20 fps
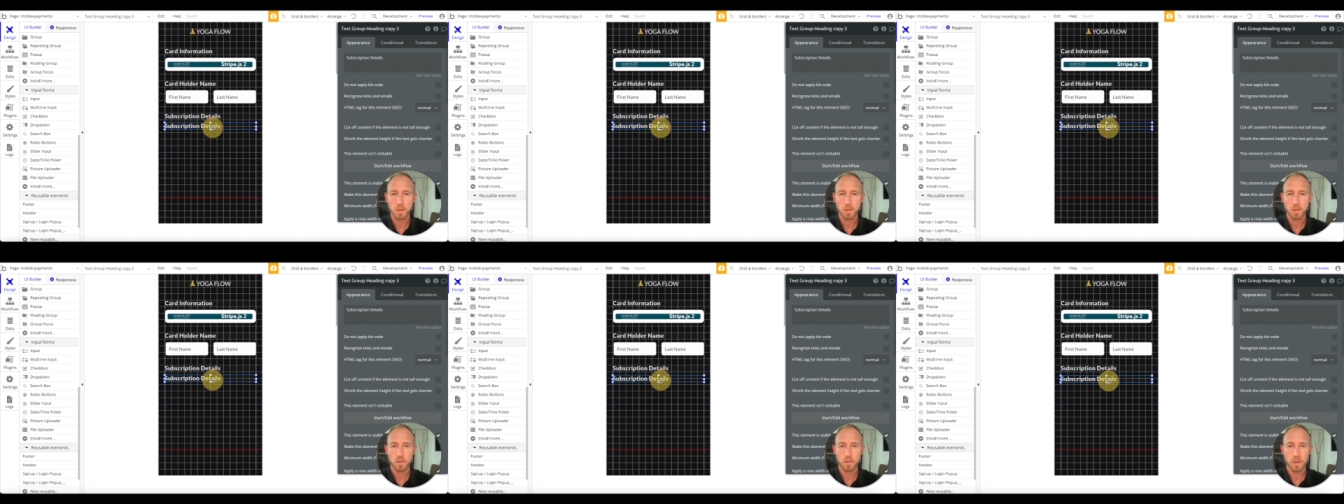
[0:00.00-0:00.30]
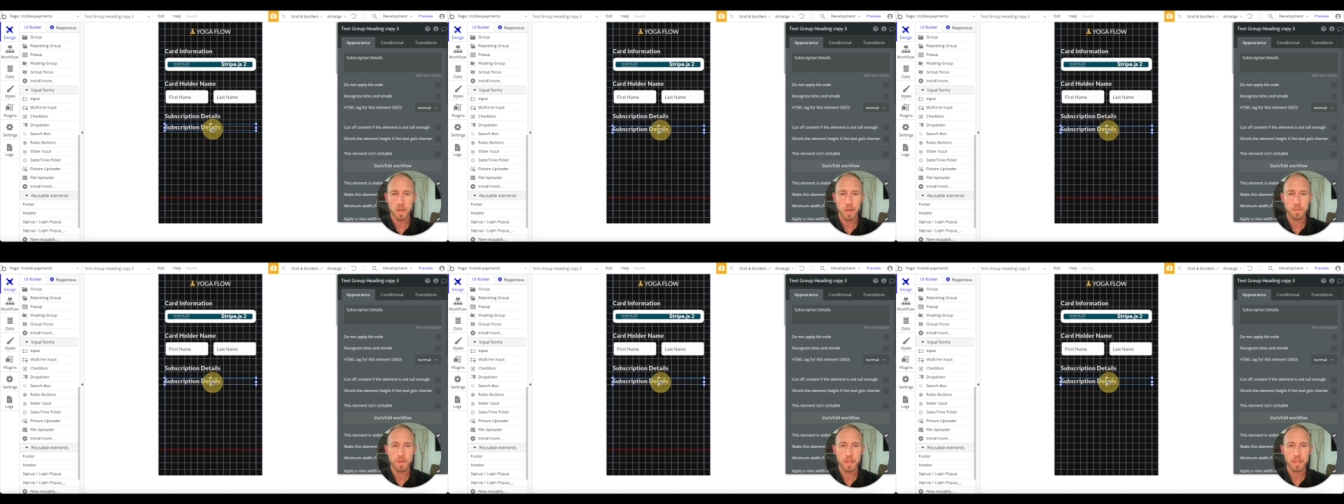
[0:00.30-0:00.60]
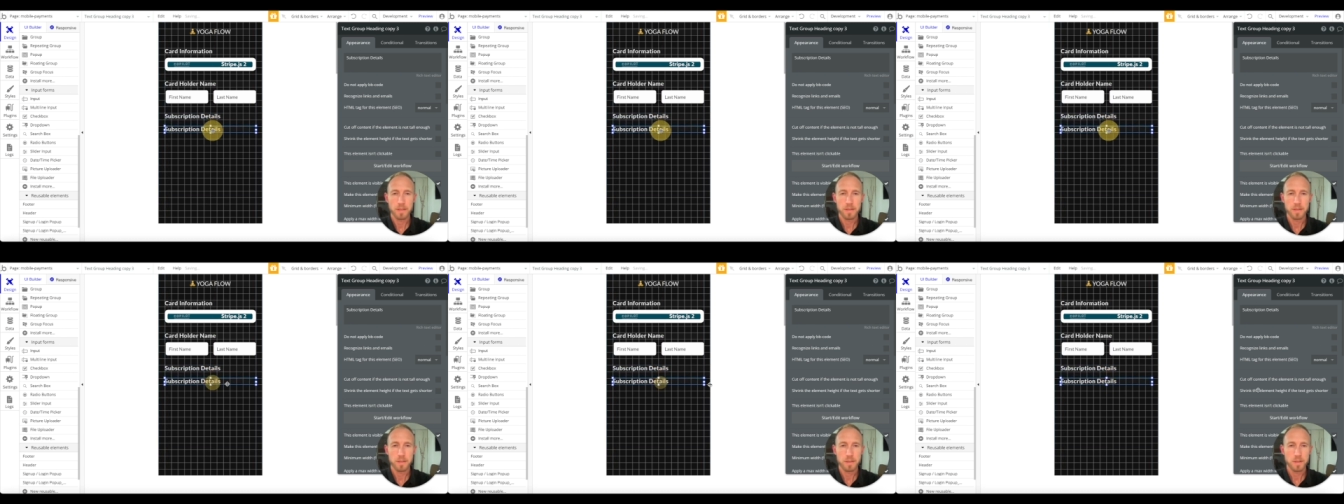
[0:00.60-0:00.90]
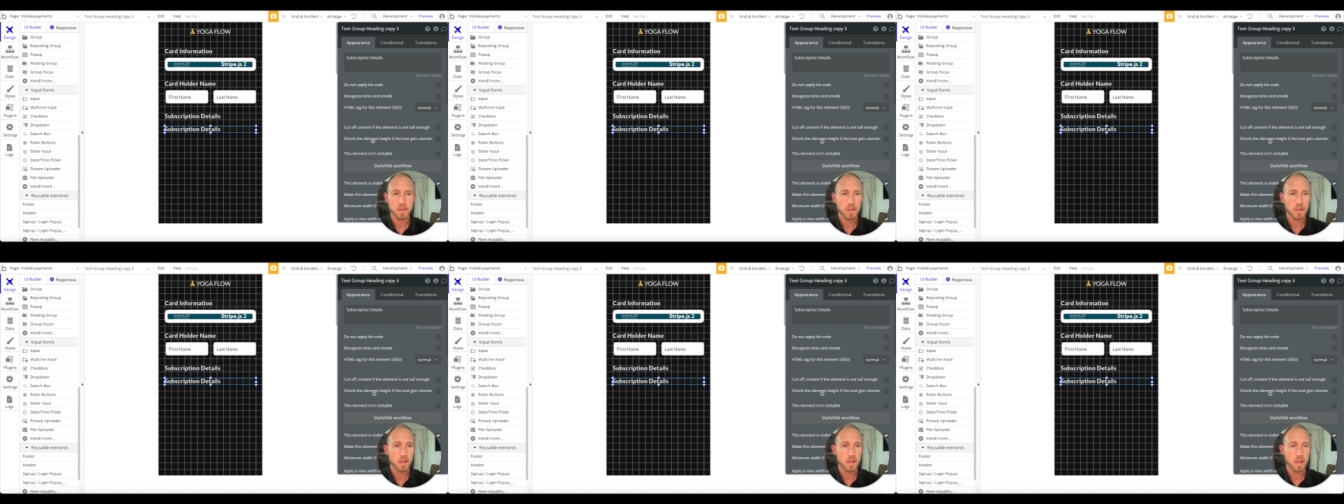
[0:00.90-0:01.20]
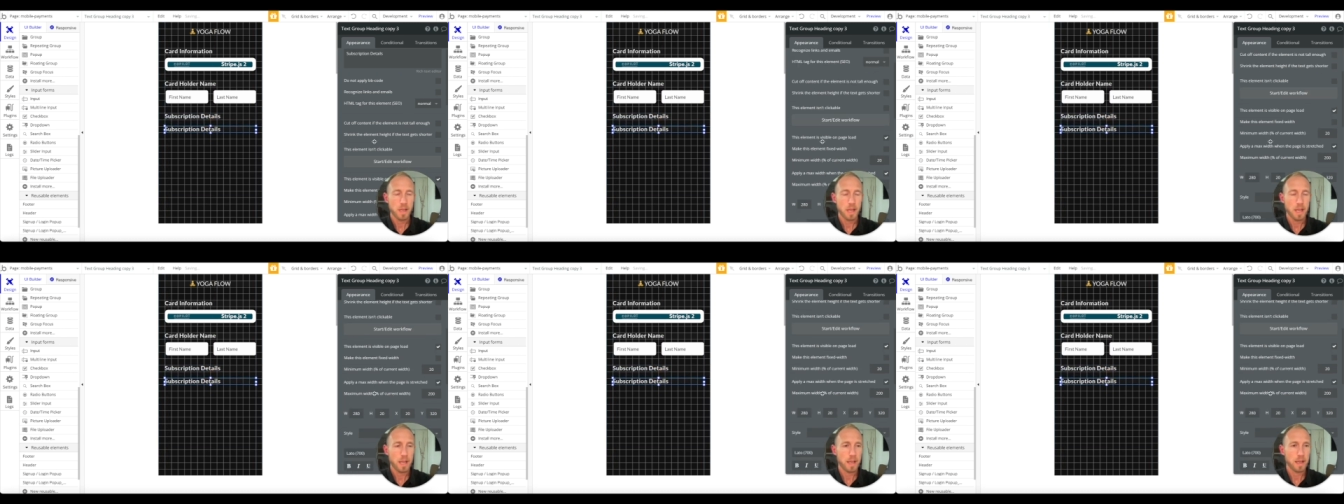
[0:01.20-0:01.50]
grab this
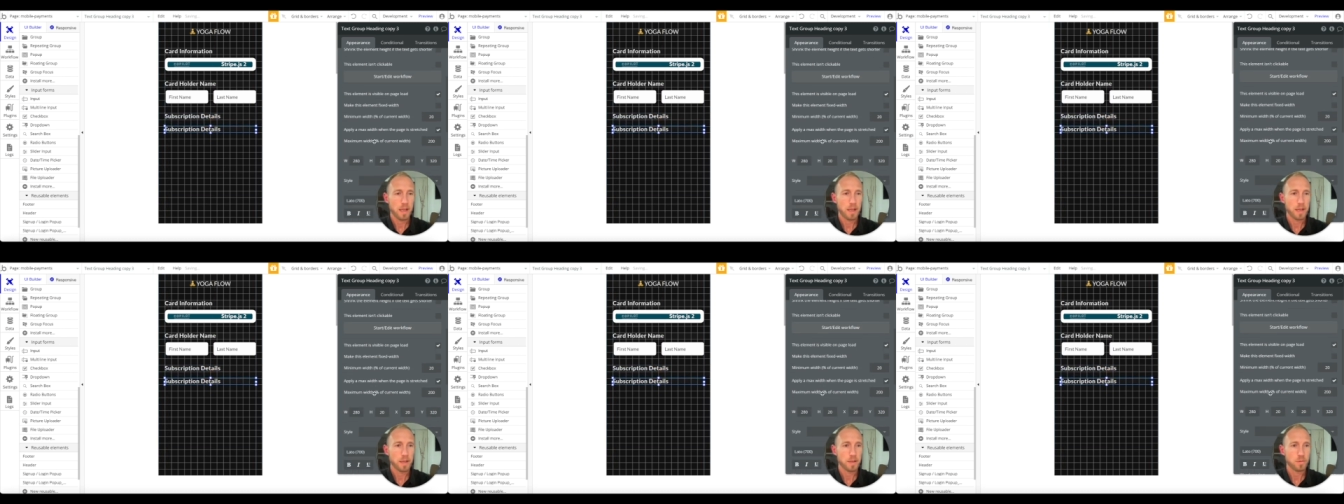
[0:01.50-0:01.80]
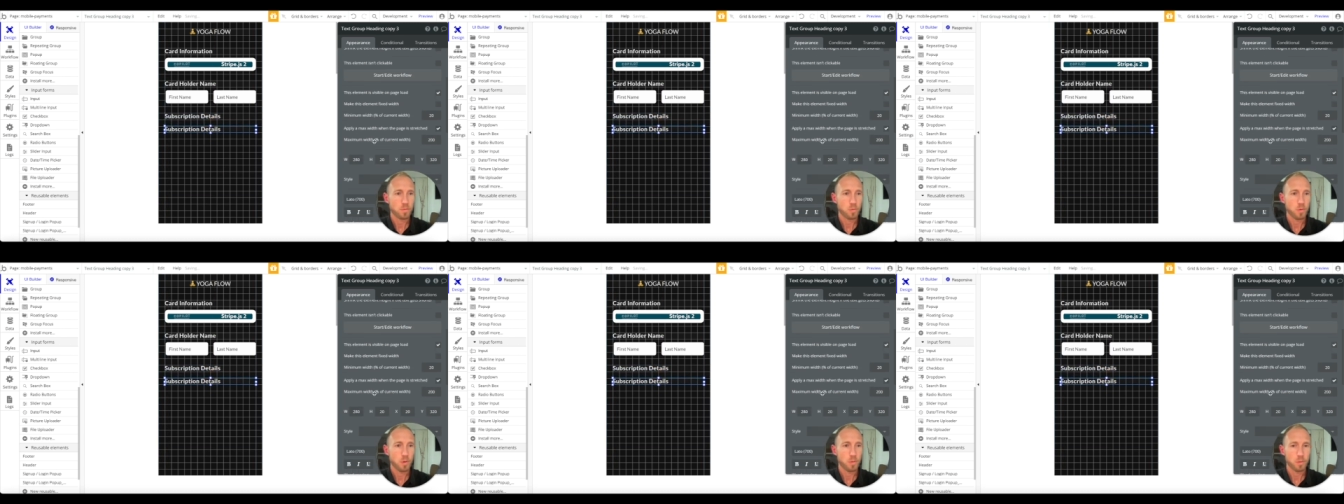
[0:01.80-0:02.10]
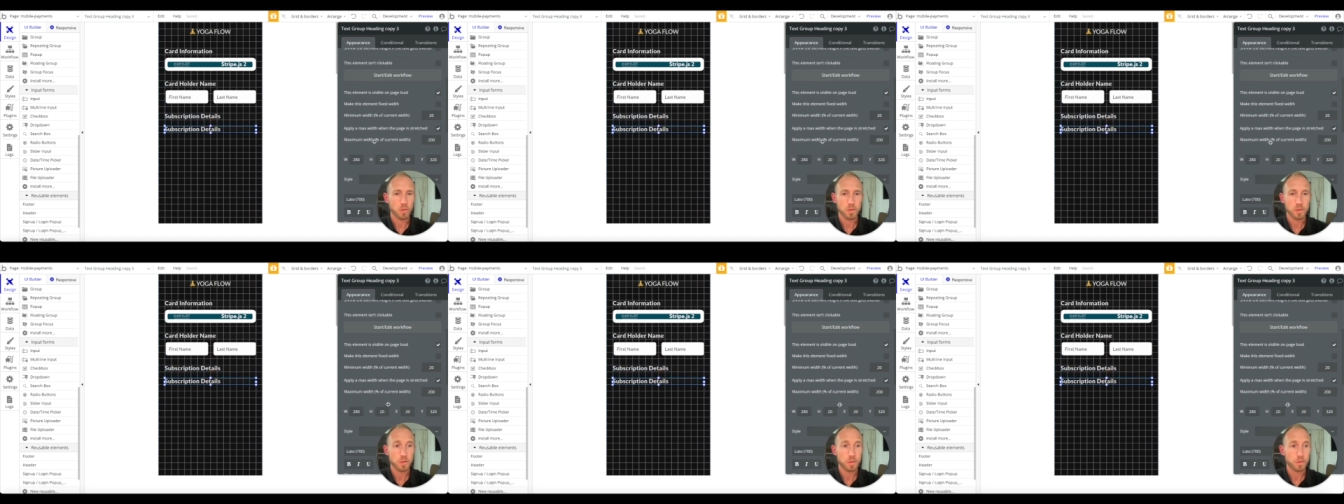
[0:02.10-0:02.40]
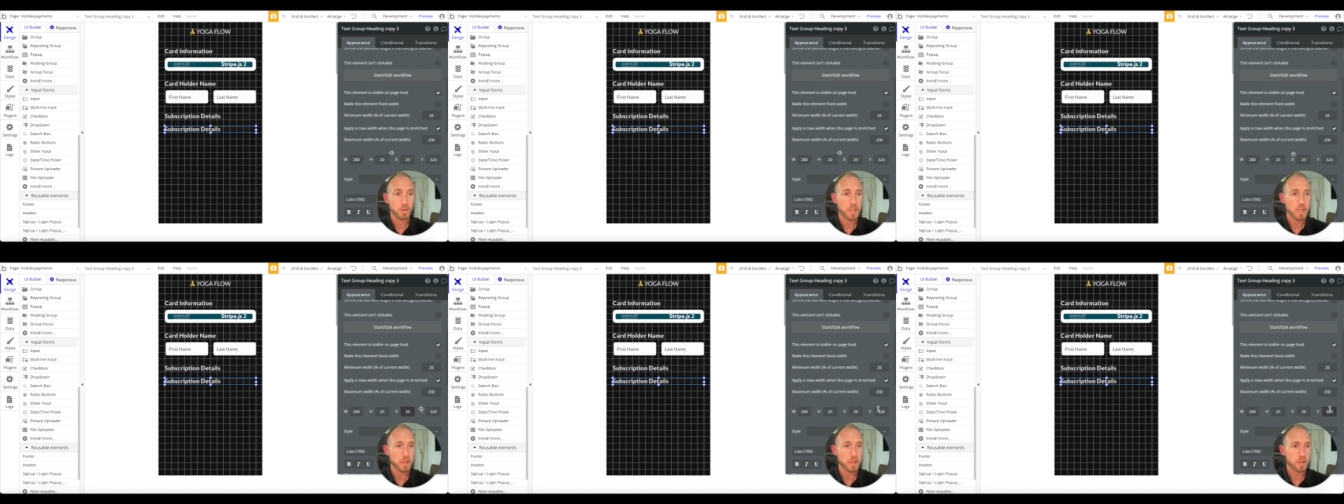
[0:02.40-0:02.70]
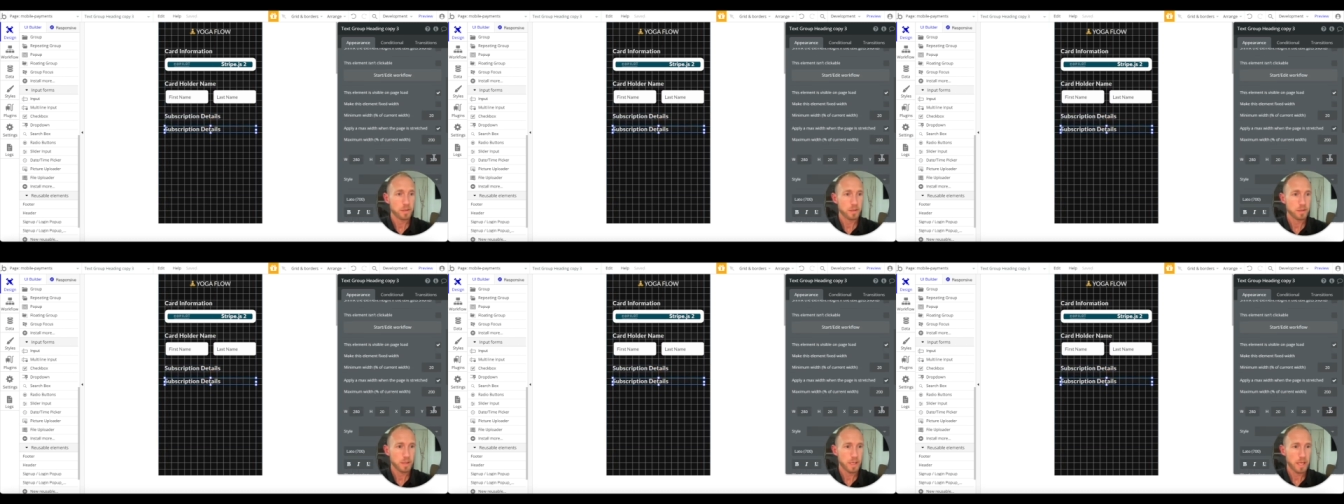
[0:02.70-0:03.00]
and what we'll do
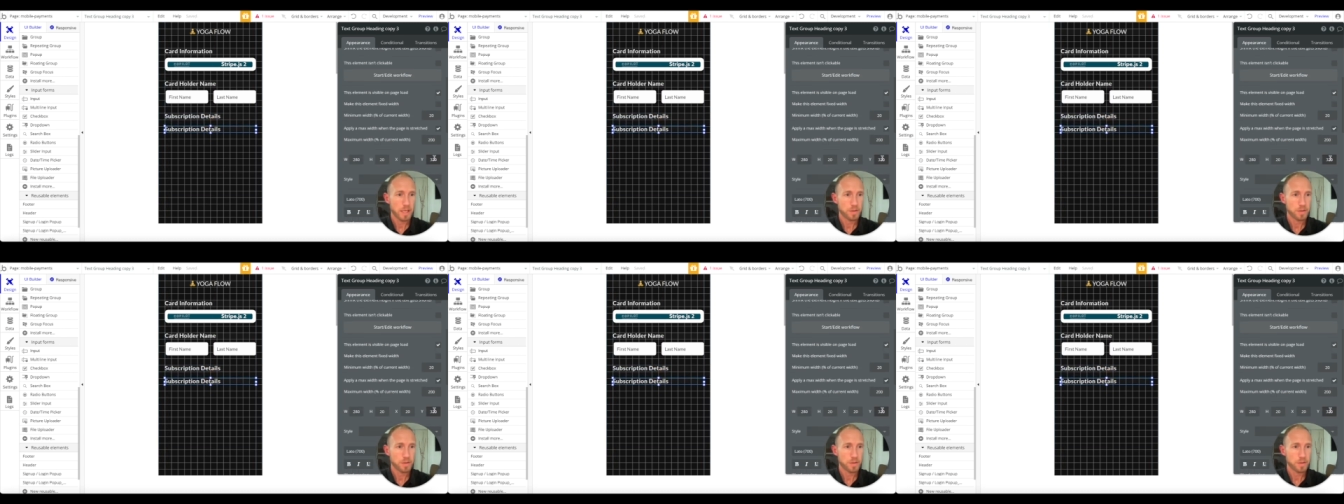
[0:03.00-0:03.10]
here